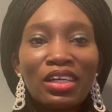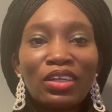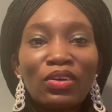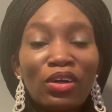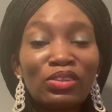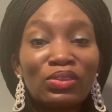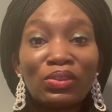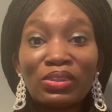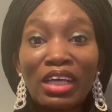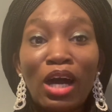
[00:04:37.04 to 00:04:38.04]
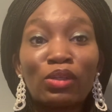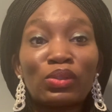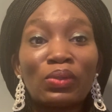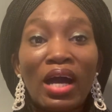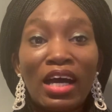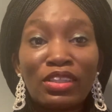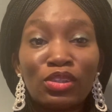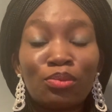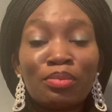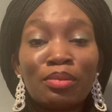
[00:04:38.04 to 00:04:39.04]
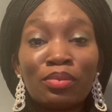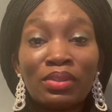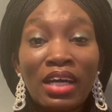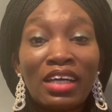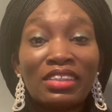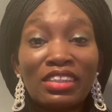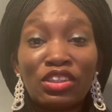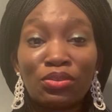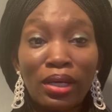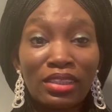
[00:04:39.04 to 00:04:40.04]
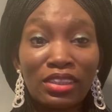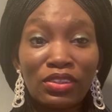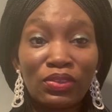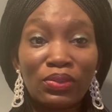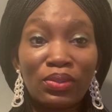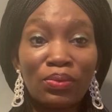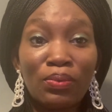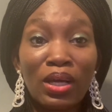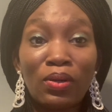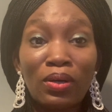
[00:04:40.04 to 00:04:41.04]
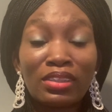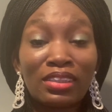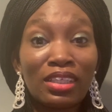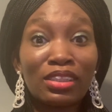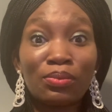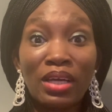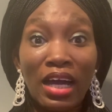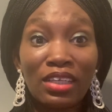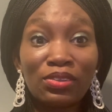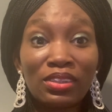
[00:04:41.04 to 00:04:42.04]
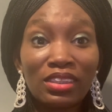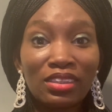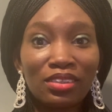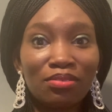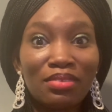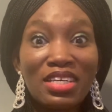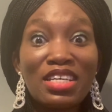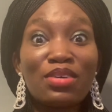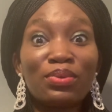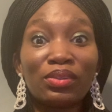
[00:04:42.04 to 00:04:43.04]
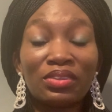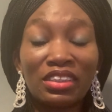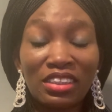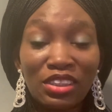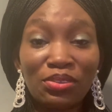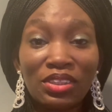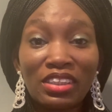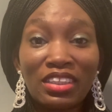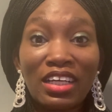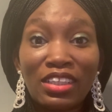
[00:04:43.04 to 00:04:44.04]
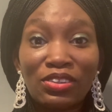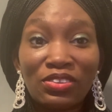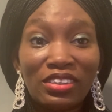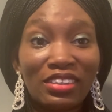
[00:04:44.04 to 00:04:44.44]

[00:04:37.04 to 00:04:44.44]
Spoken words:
God knows how to handle people that are distracting you. When God says we handle it, he will seriously handle